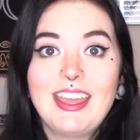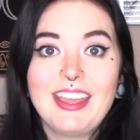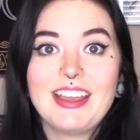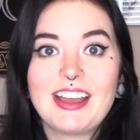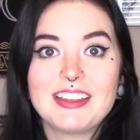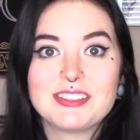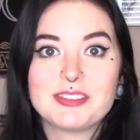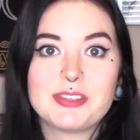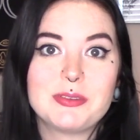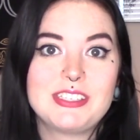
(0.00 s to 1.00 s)
Hey guys,
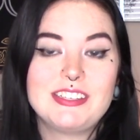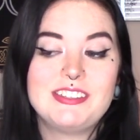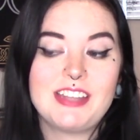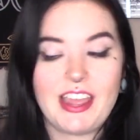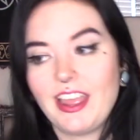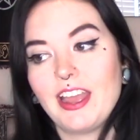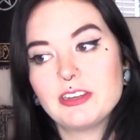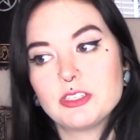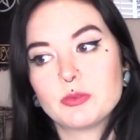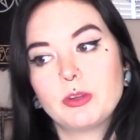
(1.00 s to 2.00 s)
so today I
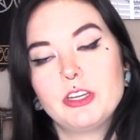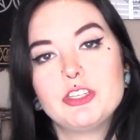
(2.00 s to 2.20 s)
just wanted